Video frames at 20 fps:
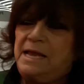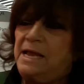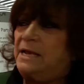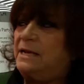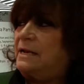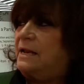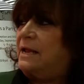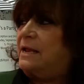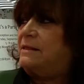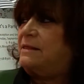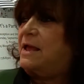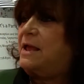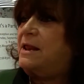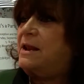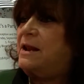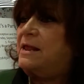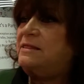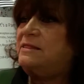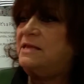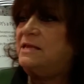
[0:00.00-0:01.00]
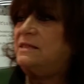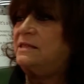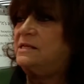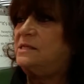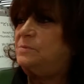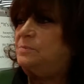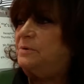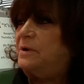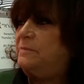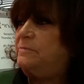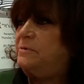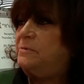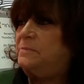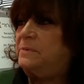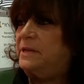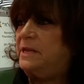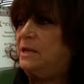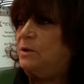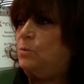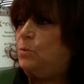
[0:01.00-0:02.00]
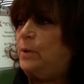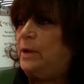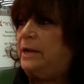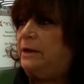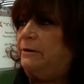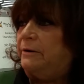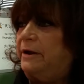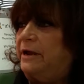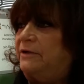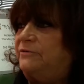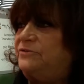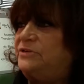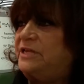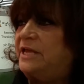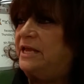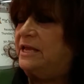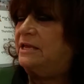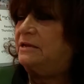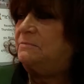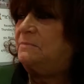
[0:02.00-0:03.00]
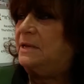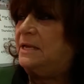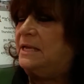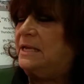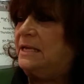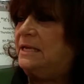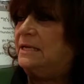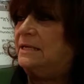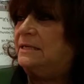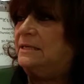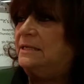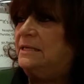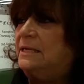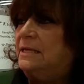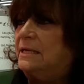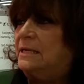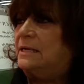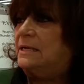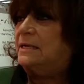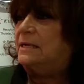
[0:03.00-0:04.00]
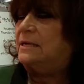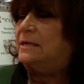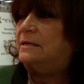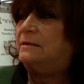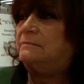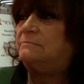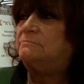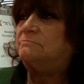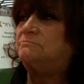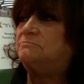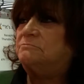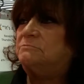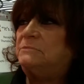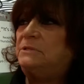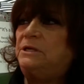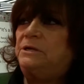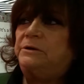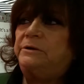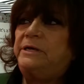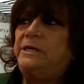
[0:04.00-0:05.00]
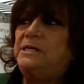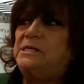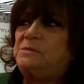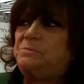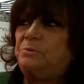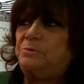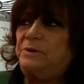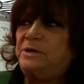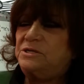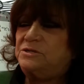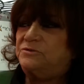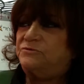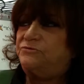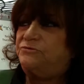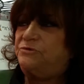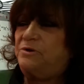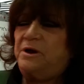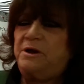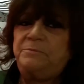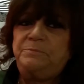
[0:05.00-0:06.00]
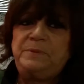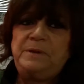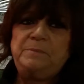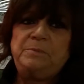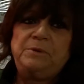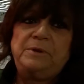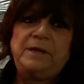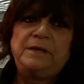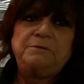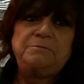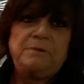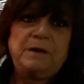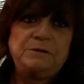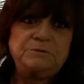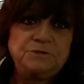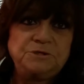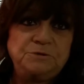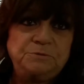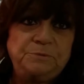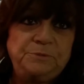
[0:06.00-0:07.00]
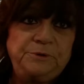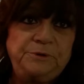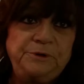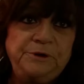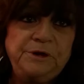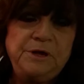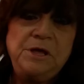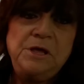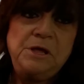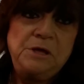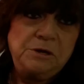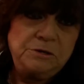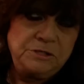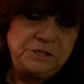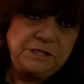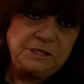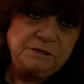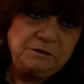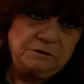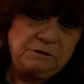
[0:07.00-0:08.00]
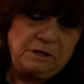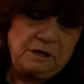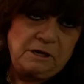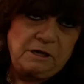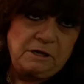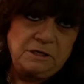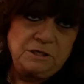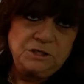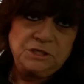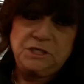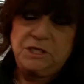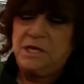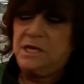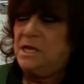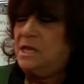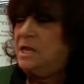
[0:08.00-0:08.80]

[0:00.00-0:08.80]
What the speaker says: And I think that's probably where I've taken my inspiration from. People like Rauschenberg, who did collage.